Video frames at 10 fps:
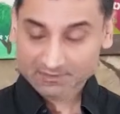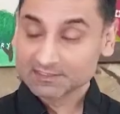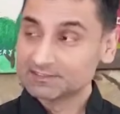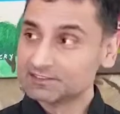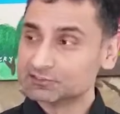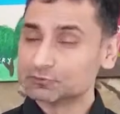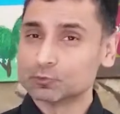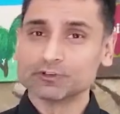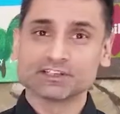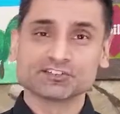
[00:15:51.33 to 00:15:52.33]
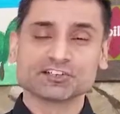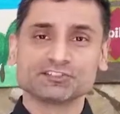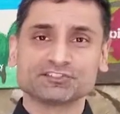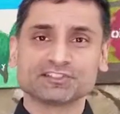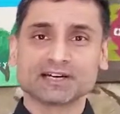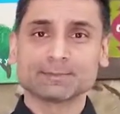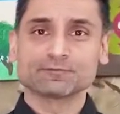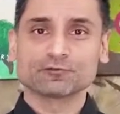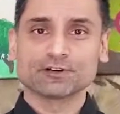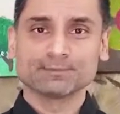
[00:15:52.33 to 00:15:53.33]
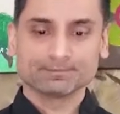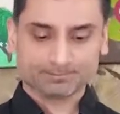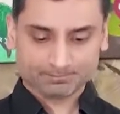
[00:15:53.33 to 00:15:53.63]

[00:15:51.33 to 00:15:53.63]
This is where you can change the time frame: